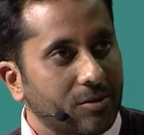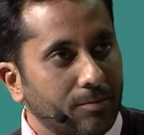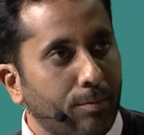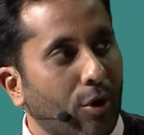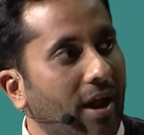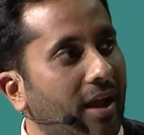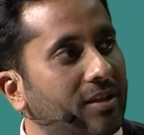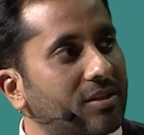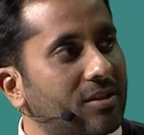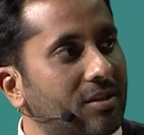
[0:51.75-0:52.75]

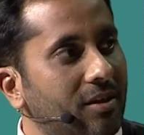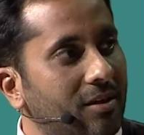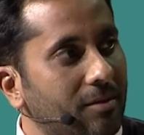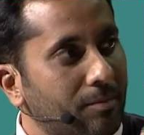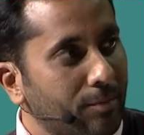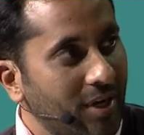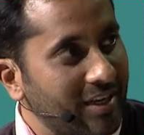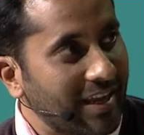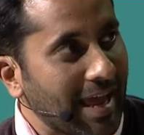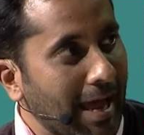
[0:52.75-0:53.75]
brands
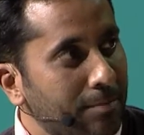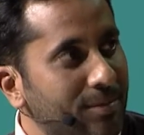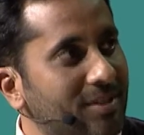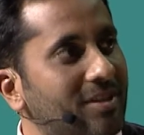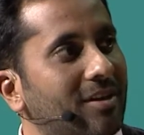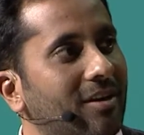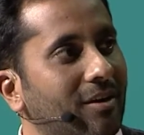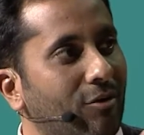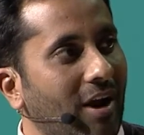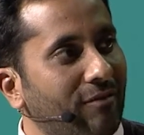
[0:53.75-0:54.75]
building apps,
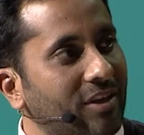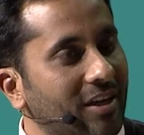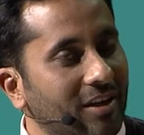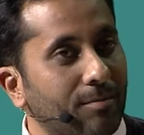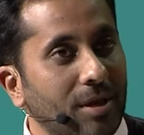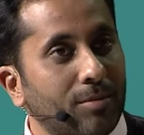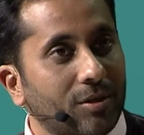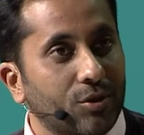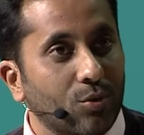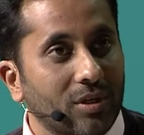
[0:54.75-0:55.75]
gravitating people
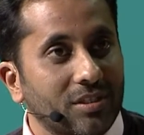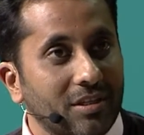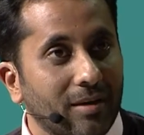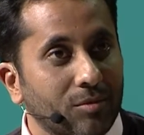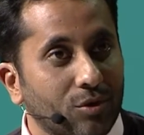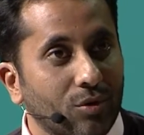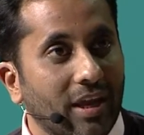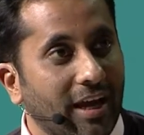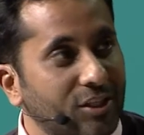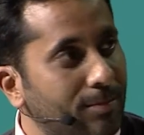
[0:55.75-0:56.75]
towards them through
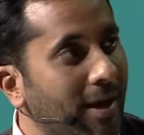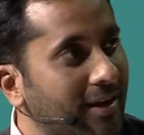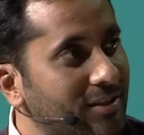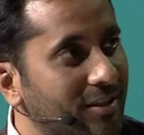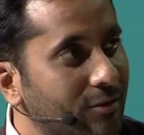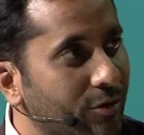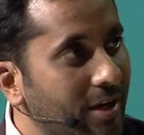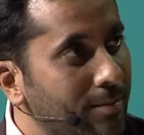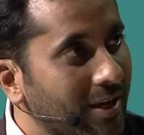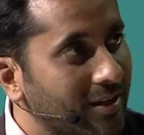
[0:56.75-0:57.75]
cashbacks and
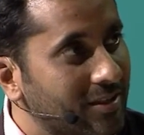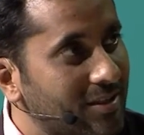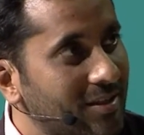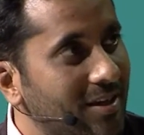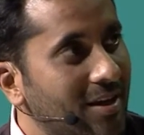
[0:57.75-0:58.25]
rebates.